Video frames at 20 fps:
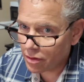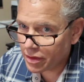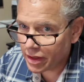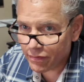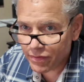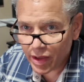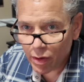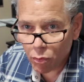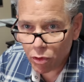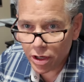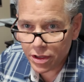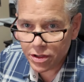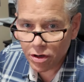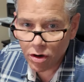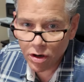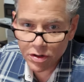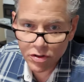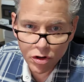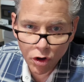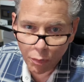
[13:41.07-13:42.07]
If they want to
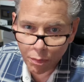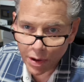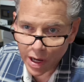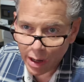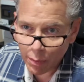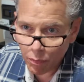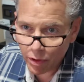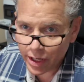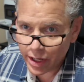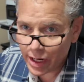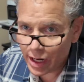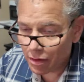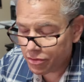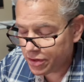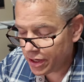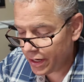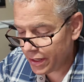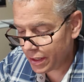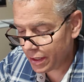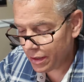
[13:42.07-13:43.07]
do it, no problem with it, I'll
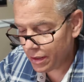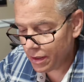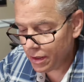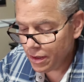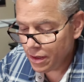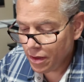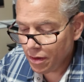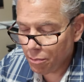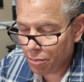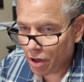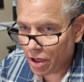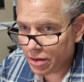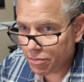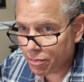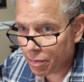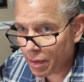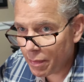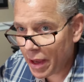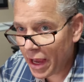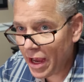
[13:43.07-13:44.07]
take it.
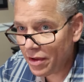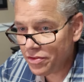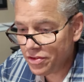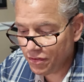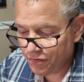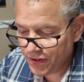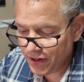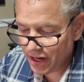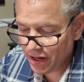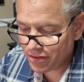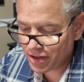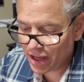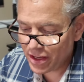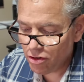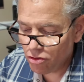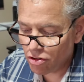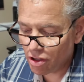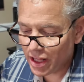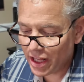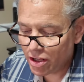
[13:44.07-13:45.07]
But past the fees, I
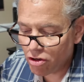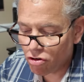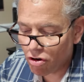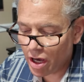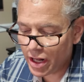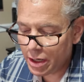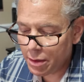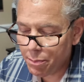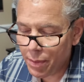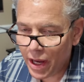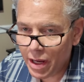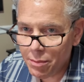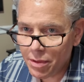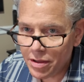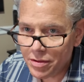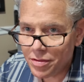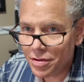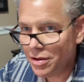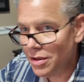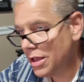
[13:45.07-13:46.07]
use electronic
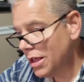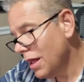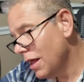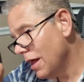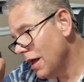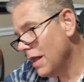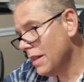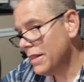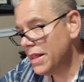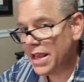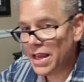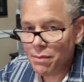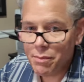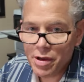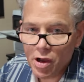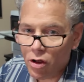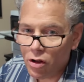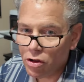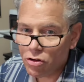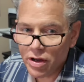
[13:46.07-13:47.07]
payments. They give
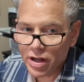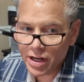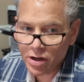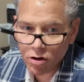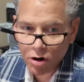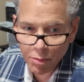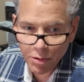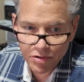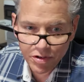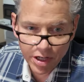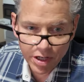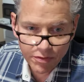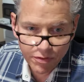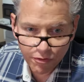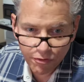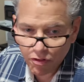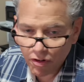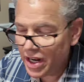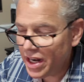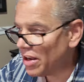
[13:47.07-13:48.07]
me all the credit card machines for
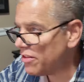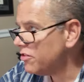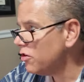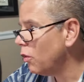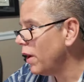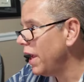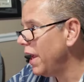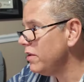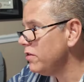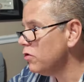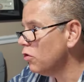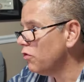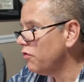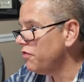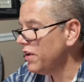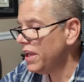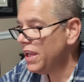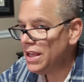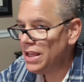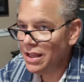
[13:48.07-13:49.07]
free. There's no annual
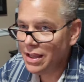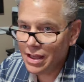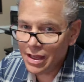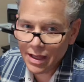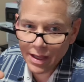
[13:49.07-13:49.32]
fee.